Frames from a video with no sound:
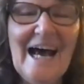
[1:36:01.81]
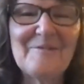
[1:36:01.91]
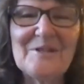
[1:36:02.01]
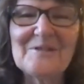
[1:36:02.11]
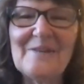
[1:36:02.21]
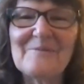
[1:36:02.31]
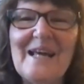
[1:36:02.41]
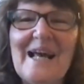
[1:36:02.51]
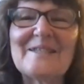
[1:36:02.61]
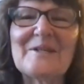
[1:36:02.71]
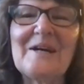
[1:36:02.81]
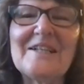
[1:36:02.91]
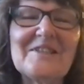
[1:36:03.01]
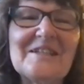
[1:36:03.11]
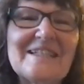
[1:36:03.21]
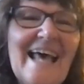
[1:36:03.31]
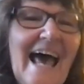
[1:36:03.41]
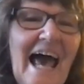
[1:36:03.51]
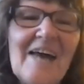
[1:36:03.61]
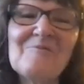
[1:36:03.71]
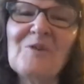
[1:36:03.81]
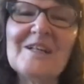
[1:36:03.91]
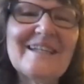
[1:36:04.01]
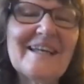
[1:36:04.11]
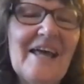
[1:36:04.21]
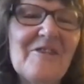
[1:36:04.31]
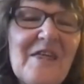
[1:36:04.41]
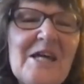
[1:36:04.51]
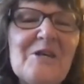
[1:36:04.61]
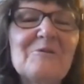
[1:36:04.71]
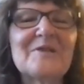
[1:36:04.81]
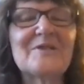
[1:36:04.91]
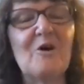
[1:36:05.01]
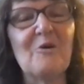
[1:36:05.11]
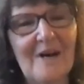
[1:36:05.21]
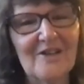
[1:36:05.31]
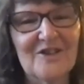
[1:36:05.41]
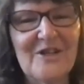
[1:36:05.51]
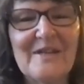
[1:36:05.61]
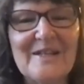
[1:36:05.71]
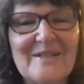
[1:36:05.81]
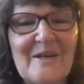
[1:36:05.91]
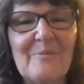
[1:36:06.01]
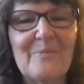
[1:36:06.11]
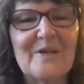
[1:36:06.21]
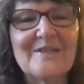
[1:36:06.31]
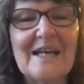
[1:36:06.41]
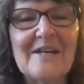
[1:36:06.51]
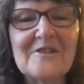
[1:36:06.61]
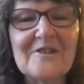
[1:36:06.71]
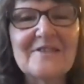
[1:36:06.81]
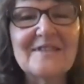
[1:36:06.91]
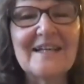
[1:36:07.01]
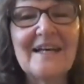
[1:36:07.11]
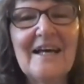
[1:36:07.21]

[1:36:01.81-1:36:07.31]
I'm so glad we asked the questions. And once again, thank you so much to these presenters,